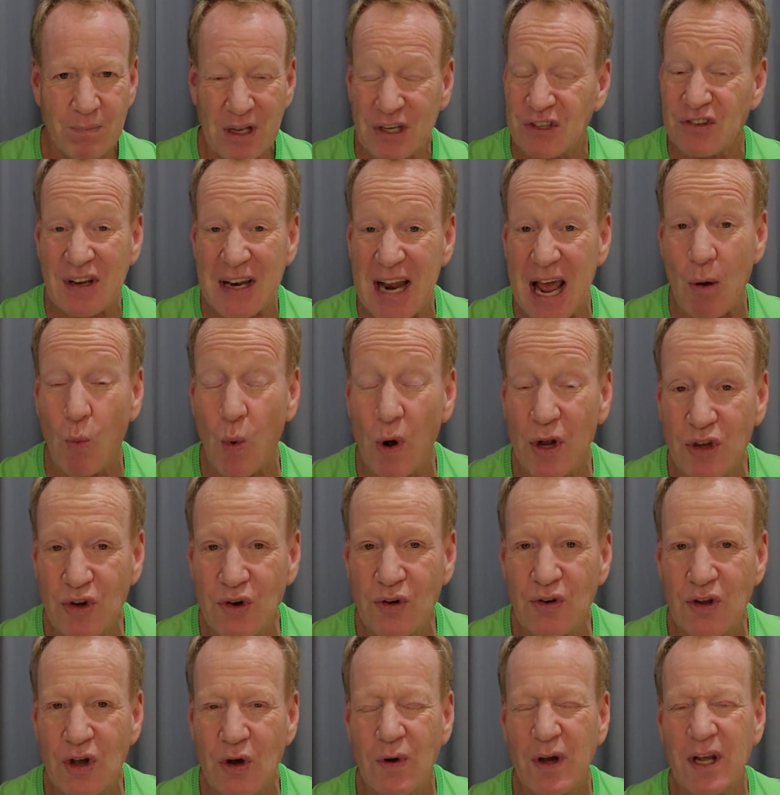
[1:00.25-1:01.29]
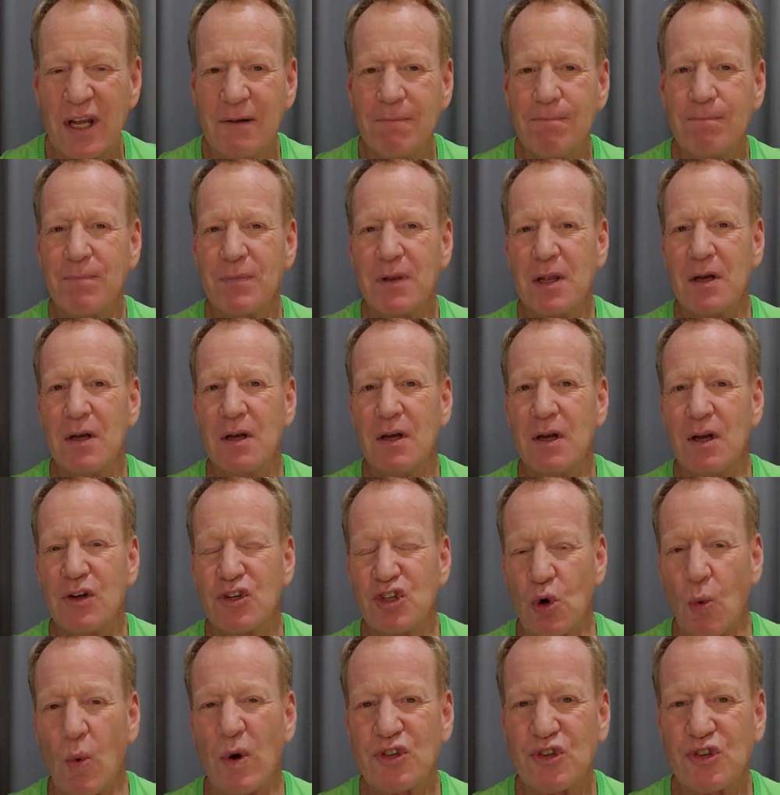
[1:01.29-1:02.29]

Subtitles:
Isn't that what you're doing? So